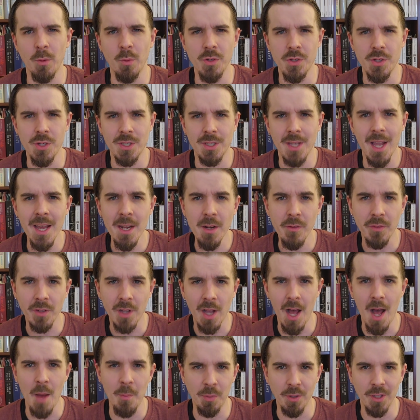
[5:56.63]
which is kind of
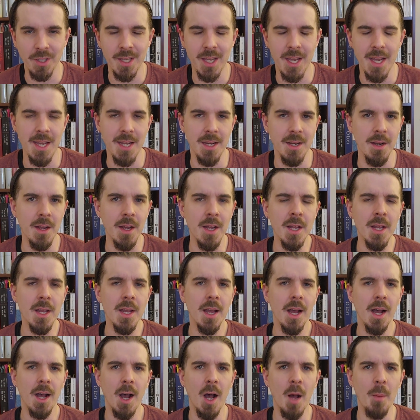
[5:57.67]
complicated,
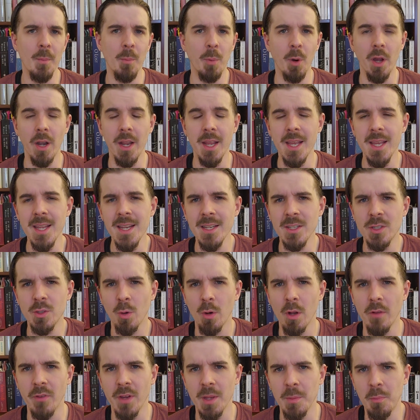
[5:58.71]
but in
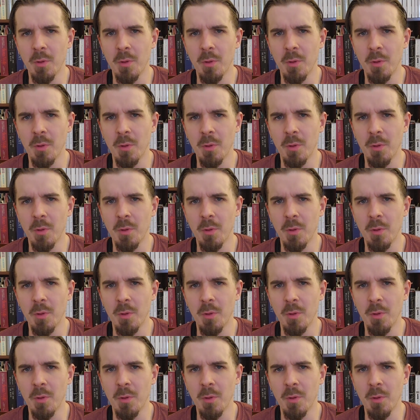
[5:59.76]
sort of a